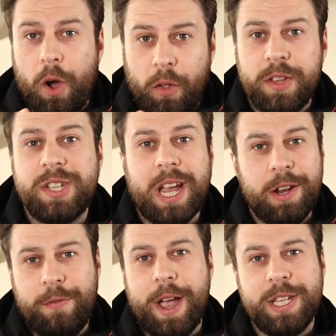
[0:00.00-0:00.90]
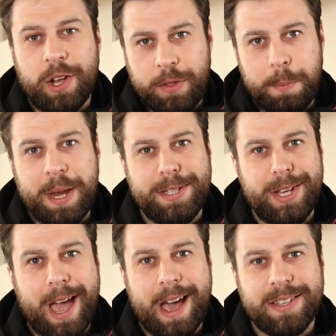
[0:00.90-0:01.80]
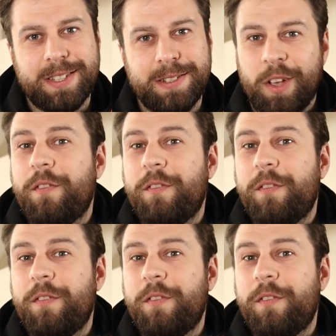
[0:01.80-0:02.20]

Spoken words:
on the second phase of the PTS.